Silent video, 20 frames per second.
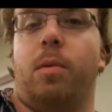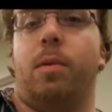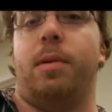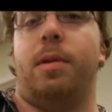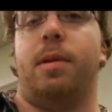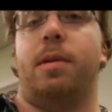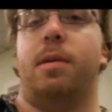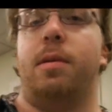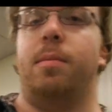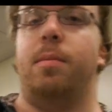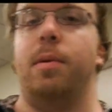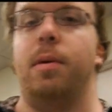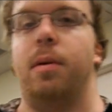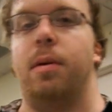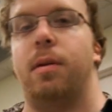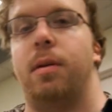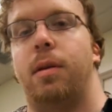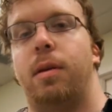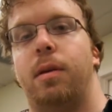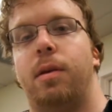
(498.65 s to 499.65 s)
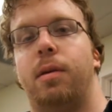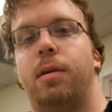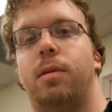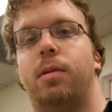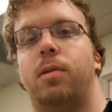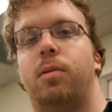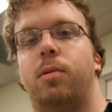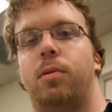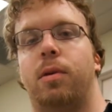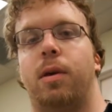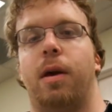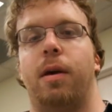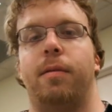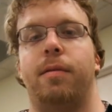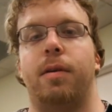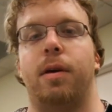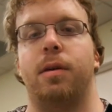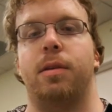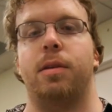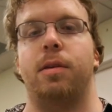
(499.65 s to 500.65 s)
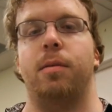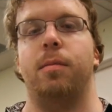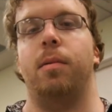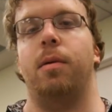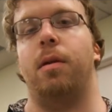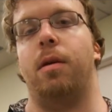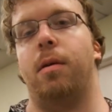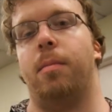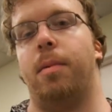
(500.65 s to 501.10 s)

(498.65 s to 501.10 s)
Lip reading: with disabilities who gave testimony